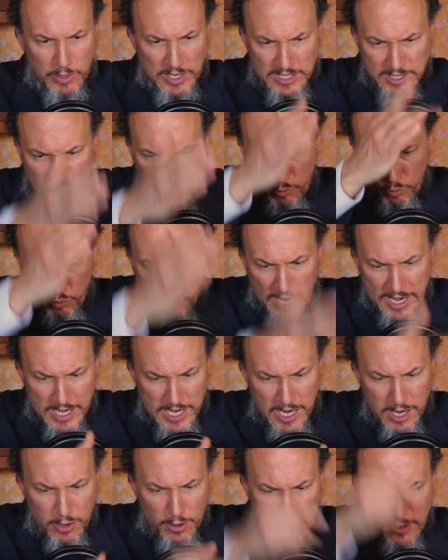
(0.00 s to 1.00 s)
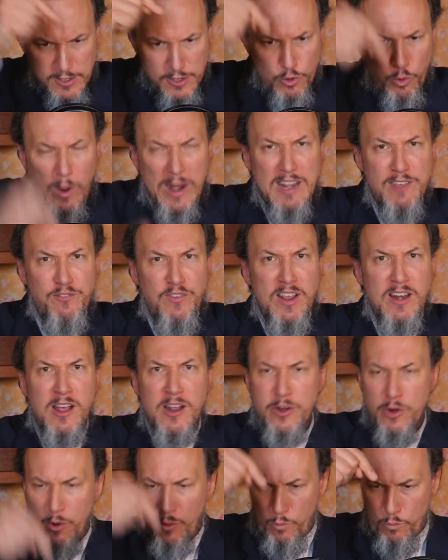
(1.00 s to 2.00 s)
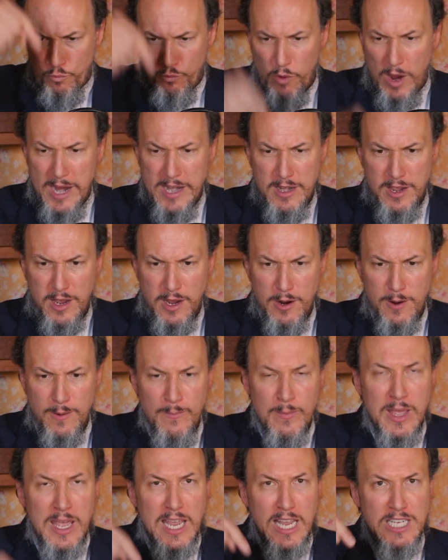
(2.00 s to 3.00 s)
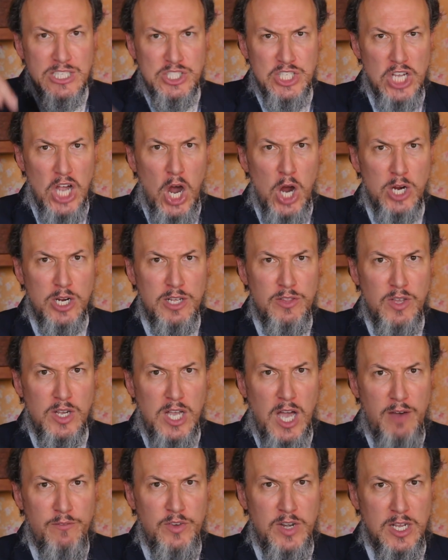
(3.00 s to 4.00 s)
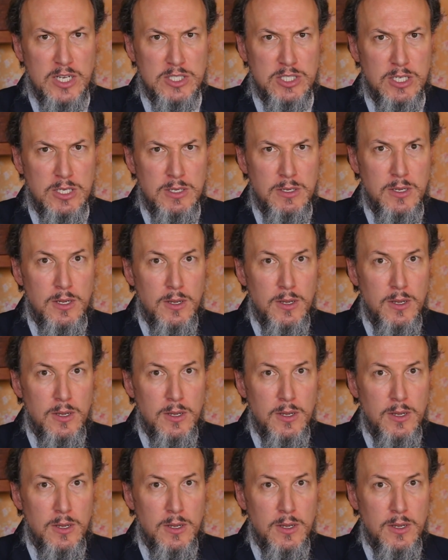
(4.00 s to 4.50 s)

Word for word: We can say right here, 20 feet under, right here is the Ark of the Covenant.